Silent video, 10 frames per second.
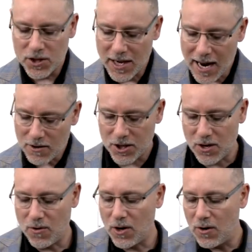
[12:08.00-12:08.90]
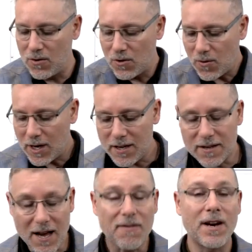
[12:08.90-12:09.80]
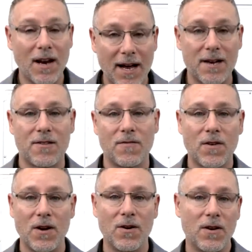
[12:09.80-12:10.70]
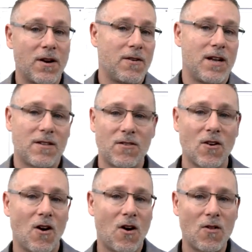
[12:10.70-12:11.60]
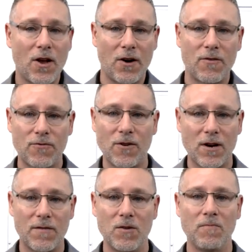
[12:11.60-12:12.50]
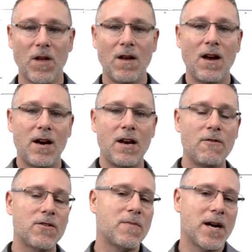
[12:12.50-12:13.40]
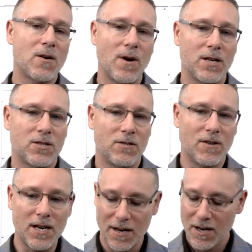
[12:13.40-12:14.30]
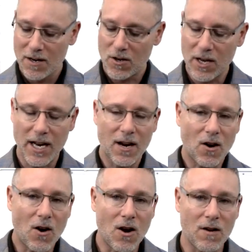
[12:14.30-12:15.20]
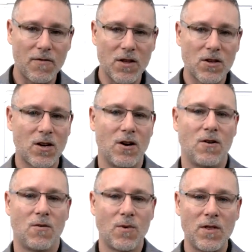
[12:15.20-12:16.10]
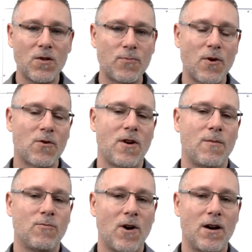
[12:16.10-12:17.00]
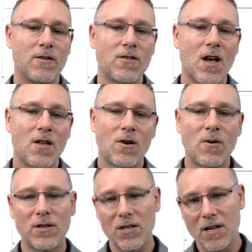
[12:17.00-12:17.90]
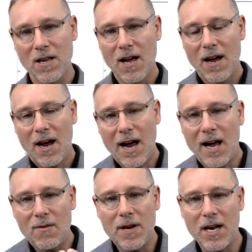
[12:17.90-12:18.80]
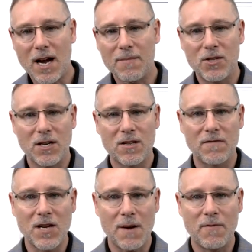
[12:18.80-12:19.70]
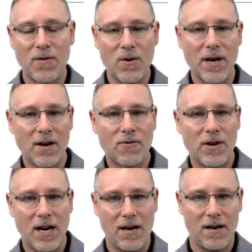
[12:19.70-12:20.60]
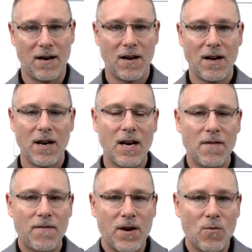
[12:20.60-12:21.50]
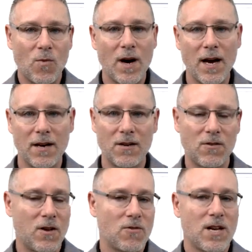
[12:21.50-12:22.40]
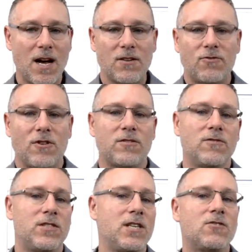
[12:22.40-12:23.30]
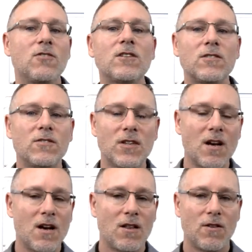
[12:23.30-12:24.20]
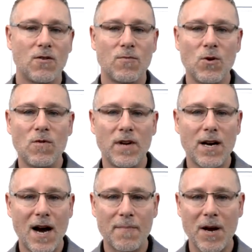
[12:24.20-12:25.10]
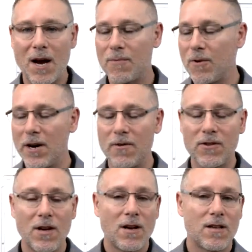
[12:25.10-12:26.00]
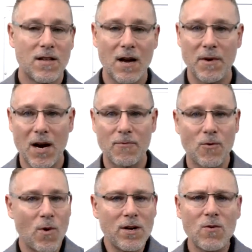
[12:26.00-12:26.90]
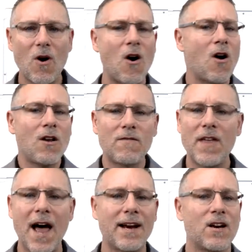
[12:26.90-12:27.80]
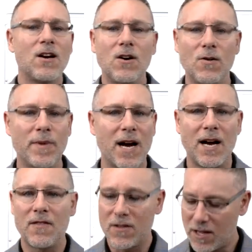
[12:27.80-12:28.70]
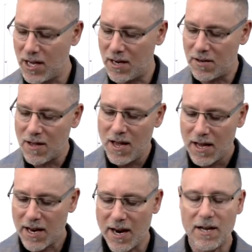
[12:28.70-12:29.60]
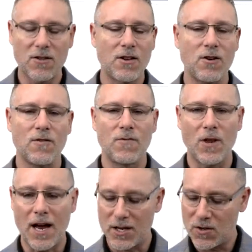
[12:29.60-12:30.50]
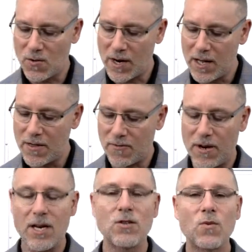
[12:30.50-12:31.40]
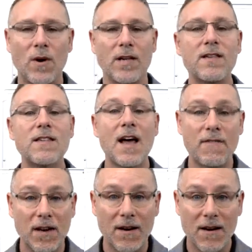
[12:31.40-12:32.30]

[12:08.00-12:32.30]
now shown you 27 lines of code. There it is. It's all there in front of you. And here is my question, right? Looking at all of this code, when this program runs, the question is, how many objects of type foo get created? If and when do those constructors, destructors, those move and copy operators, assignment operators, when do all of that code behind the scenes get executed for line 23 and 27?